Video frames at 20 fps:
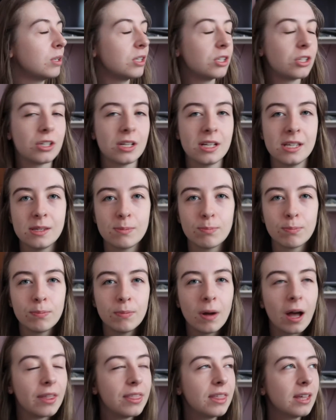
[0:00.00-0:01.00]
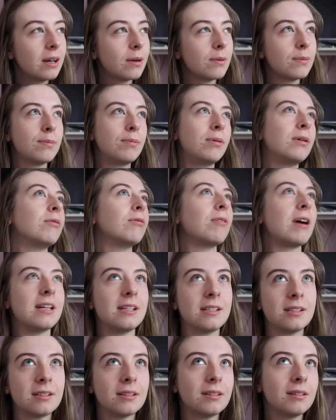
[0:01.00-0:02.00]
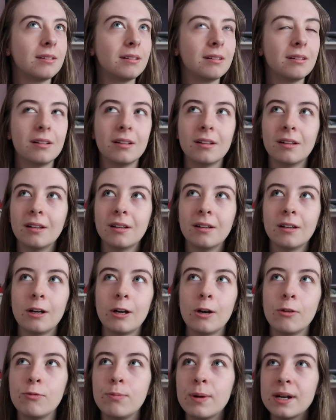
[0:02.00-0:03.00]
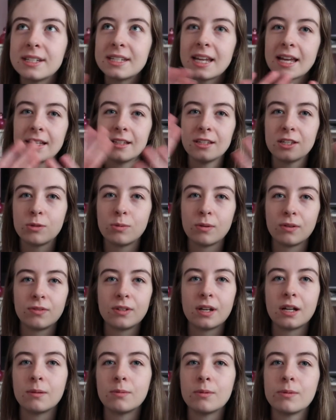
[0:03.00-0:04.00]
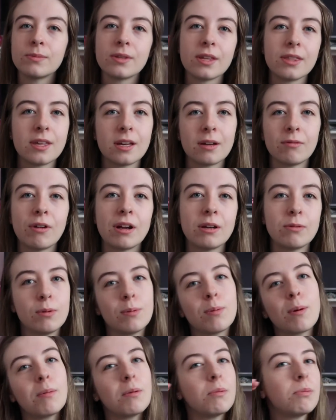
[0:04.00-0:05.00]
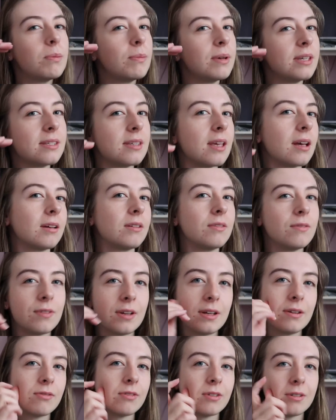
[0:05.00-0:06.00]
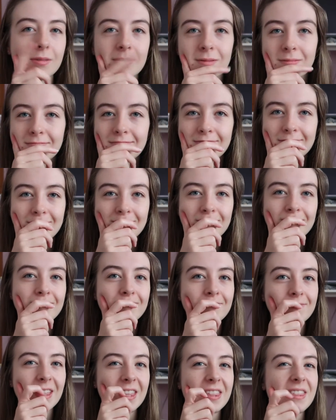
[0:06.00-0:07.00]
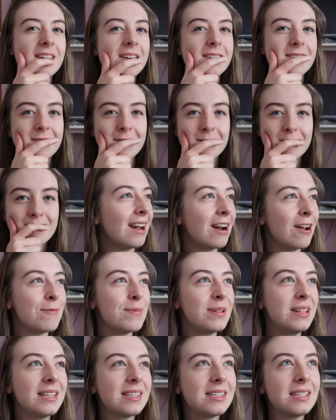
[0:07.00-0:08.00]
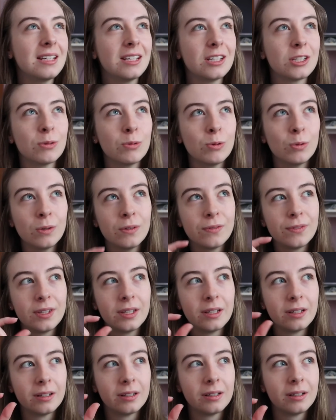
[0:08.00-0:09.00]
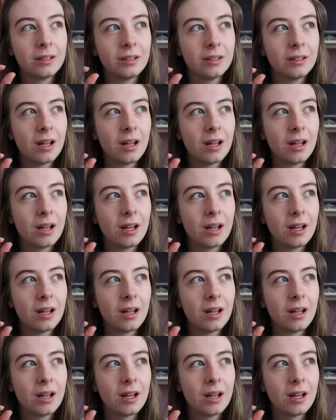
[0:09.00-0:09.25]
which is, I think I would put Red of my Taylor Swift albums. I think Red would probably be my second favorite, I think. And I've been listening to all of the